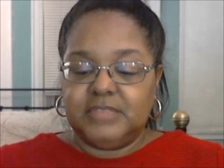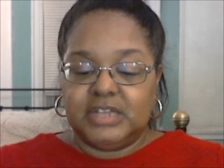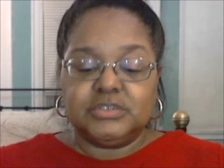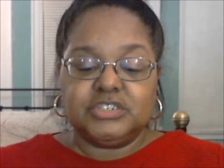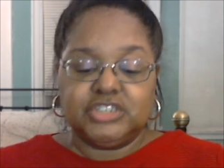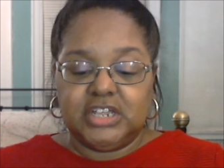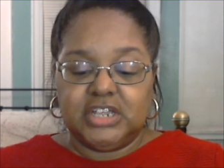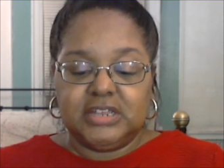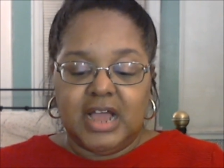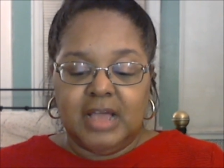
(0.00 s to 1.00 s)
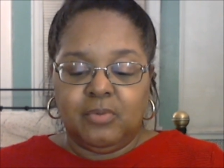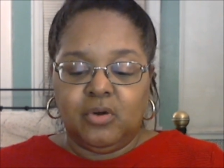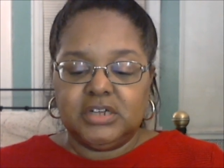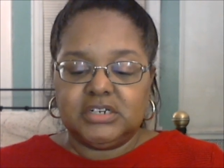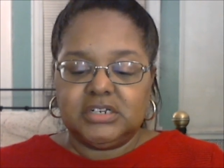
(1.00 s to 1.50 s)
that was the shade that I
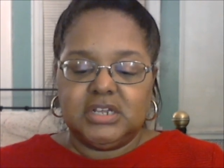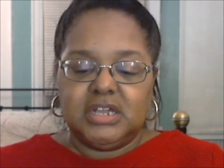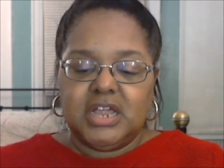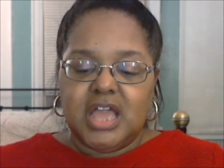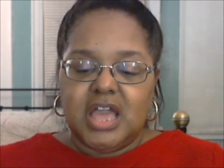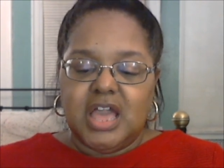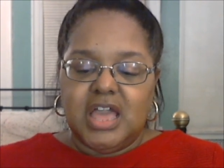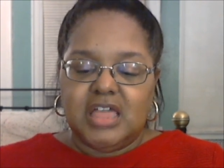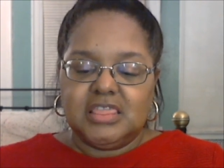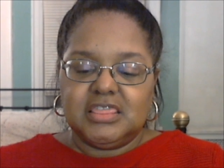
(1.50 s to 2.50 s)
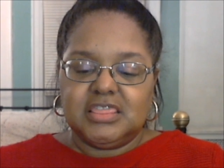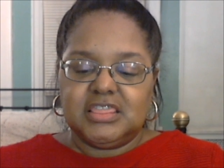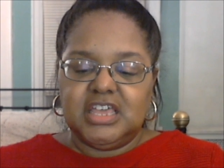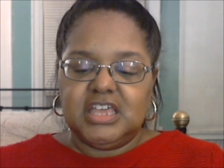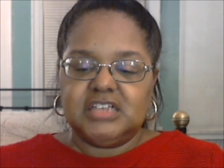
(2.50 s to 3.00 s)
bought. And
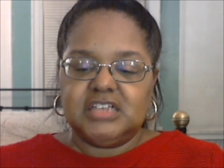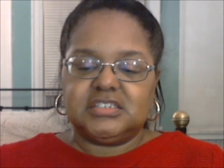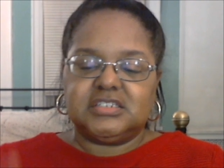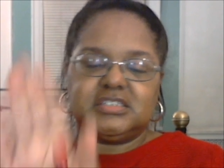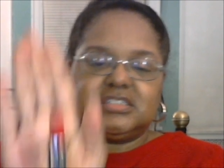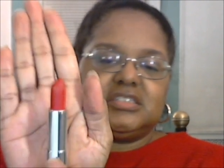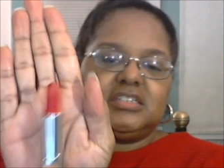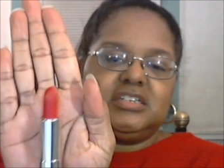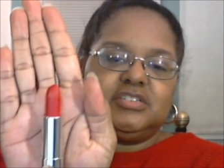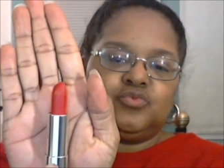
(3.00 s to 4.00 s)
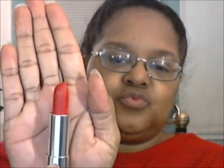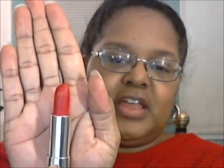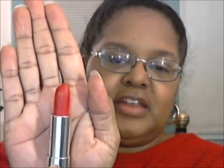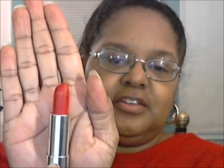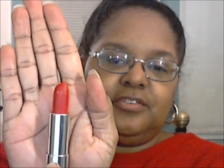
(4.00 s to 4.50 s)
this is
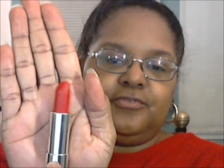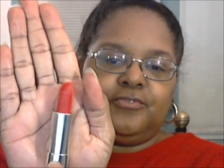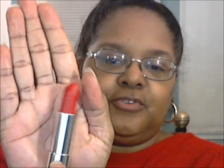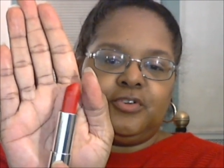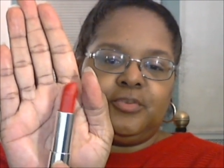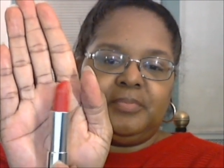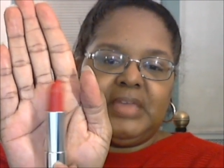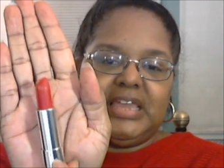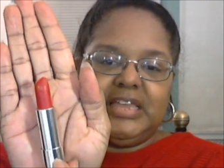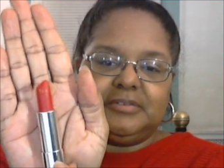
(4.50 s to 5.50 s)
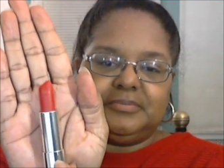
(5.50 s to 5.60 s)
red for me.